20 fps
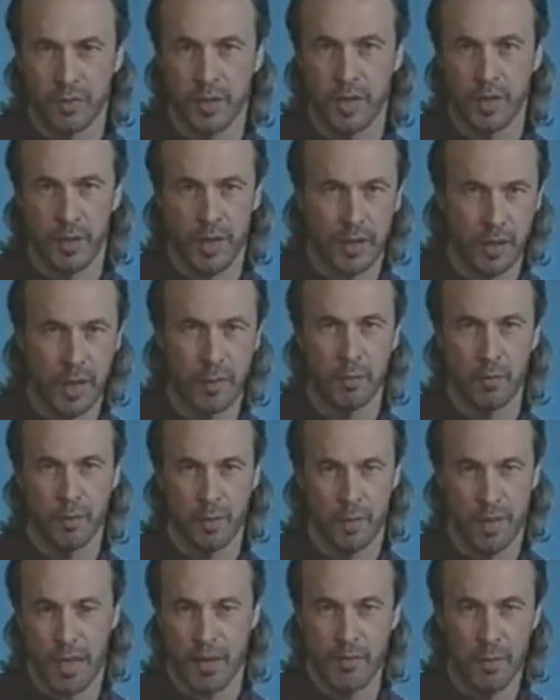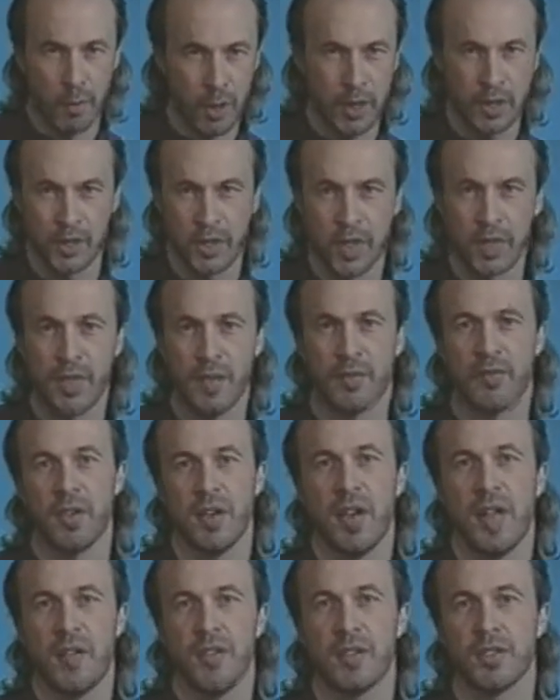You know, everybody's on a
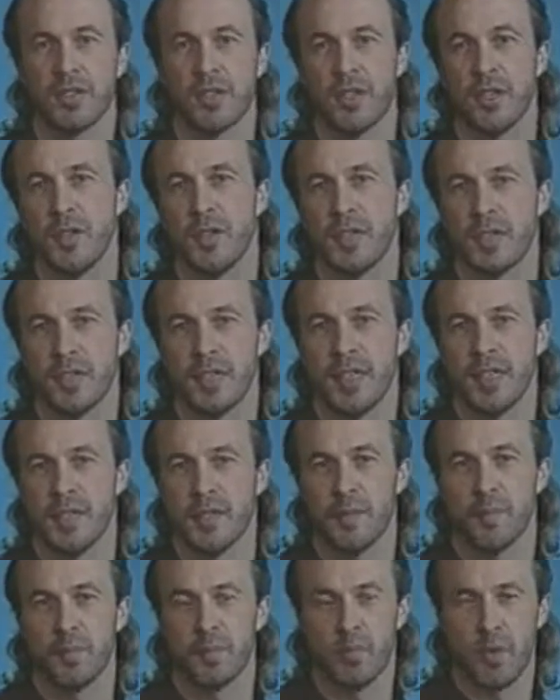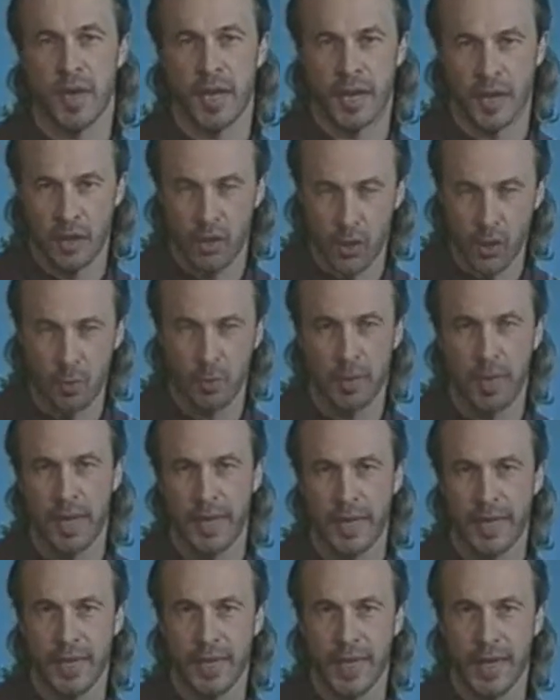different level, so you just need to break your
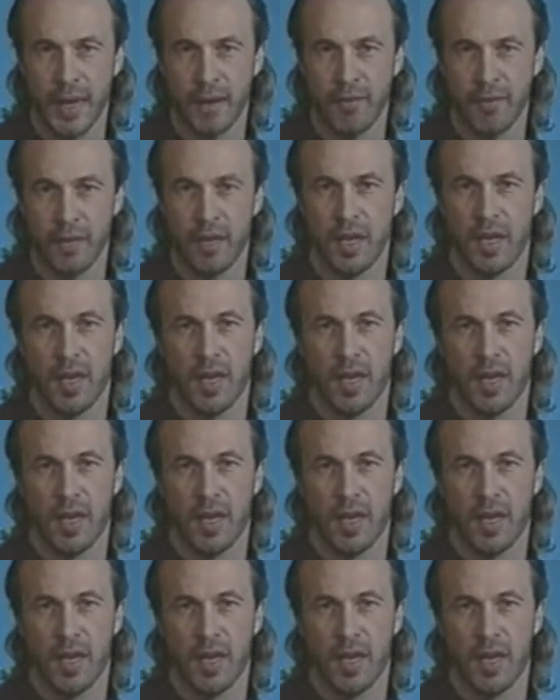playing down